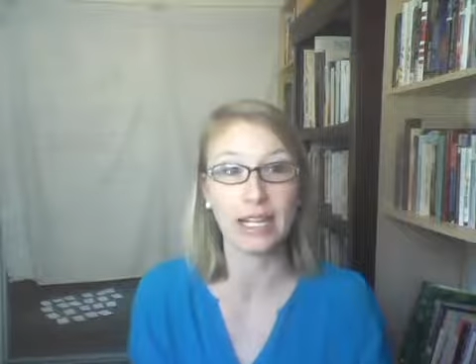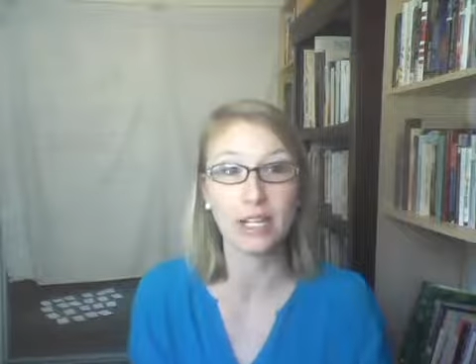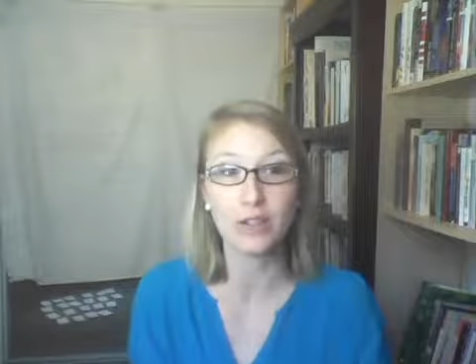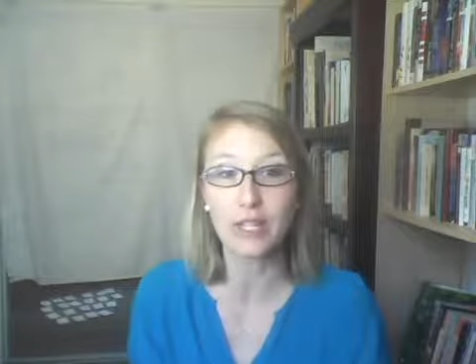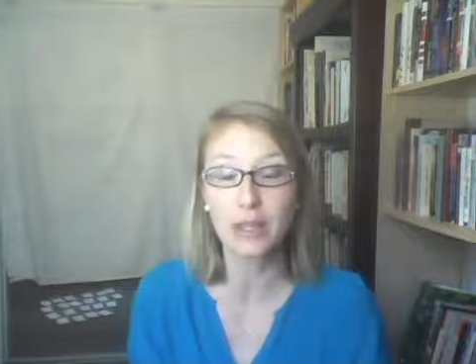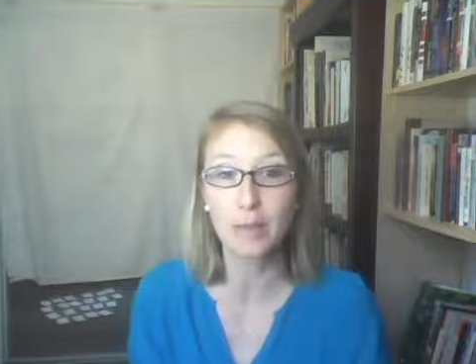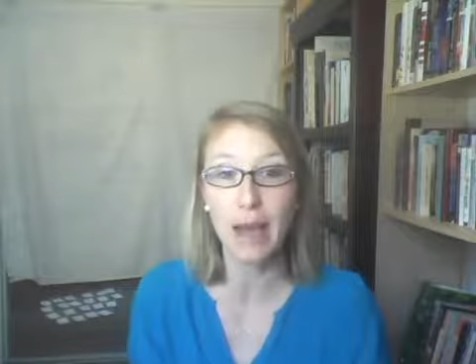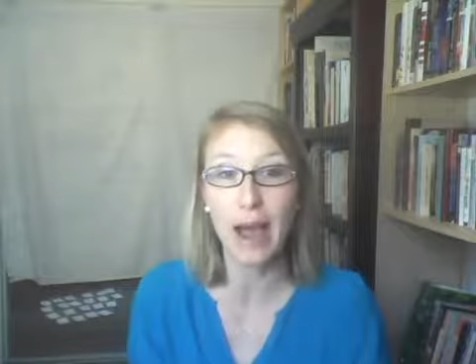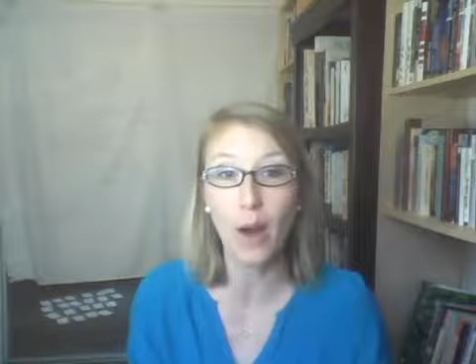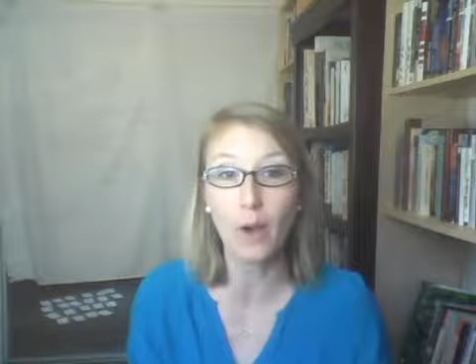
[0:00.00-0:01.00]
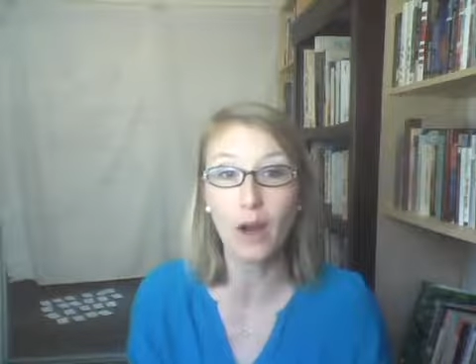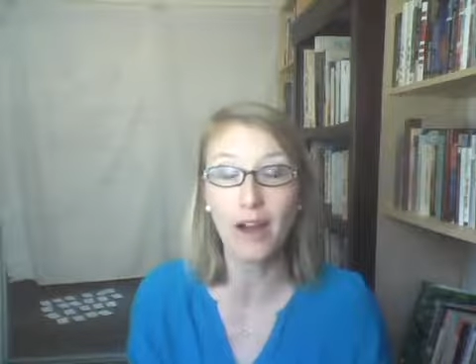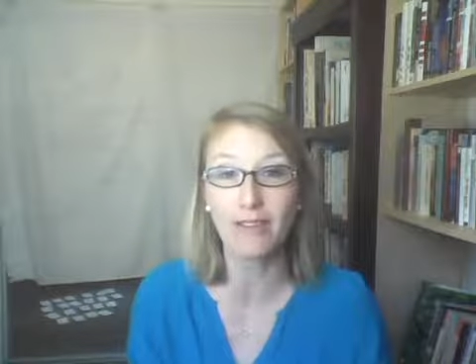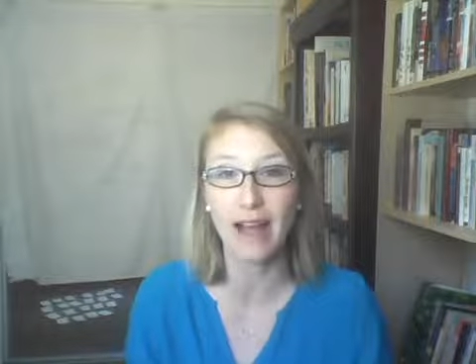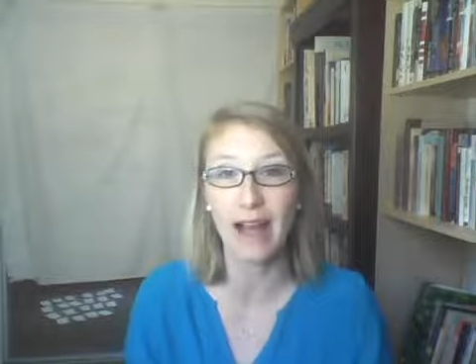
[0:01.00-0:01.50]
Can you see the power
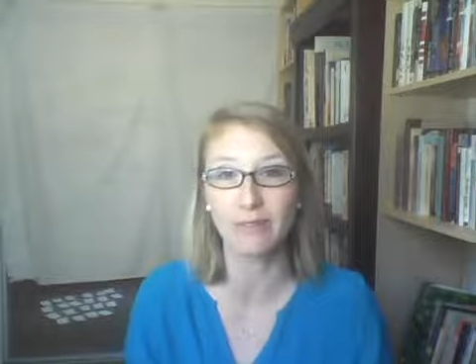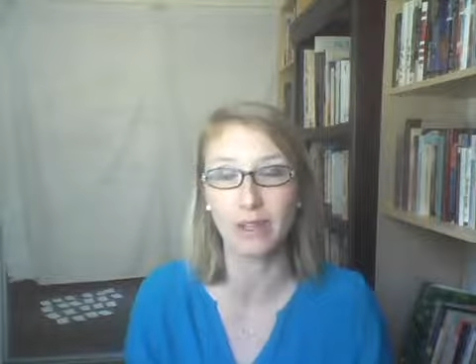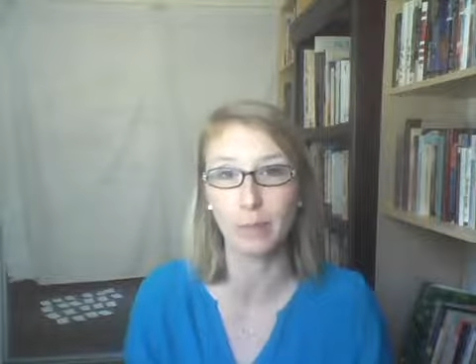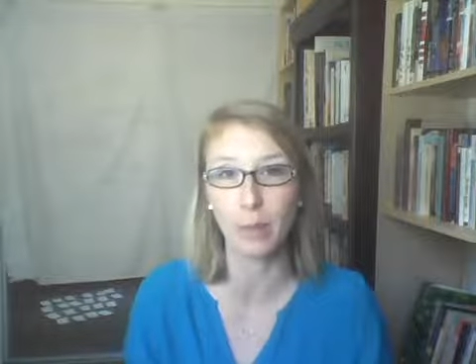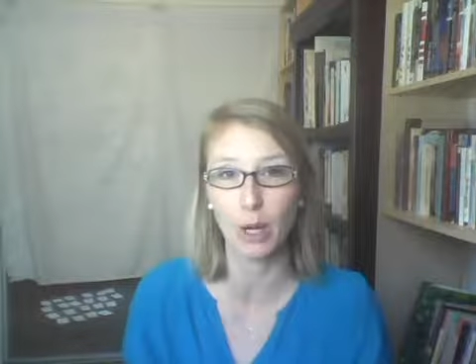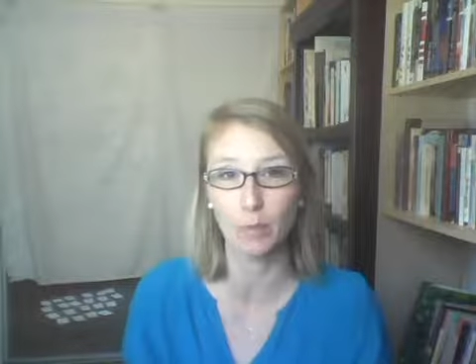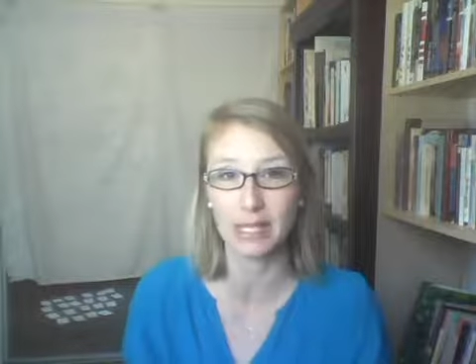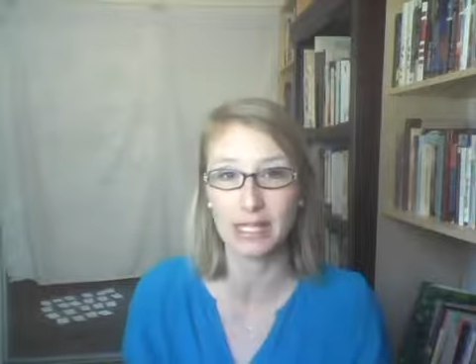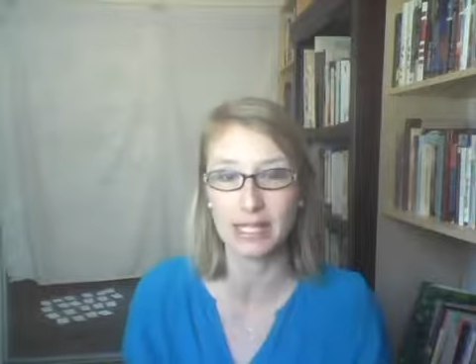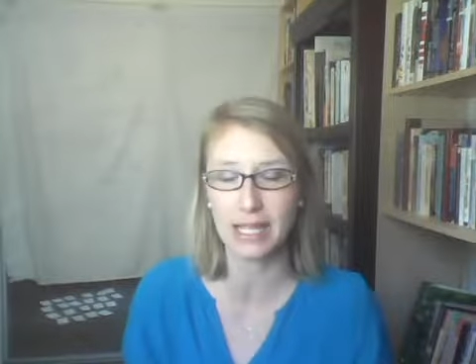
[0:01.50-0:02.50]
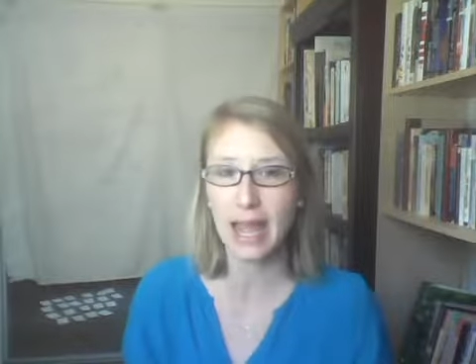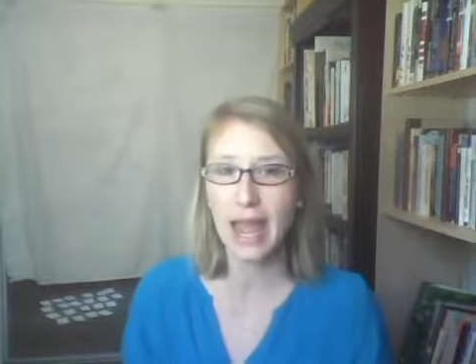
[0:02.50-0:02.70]
of having purpose?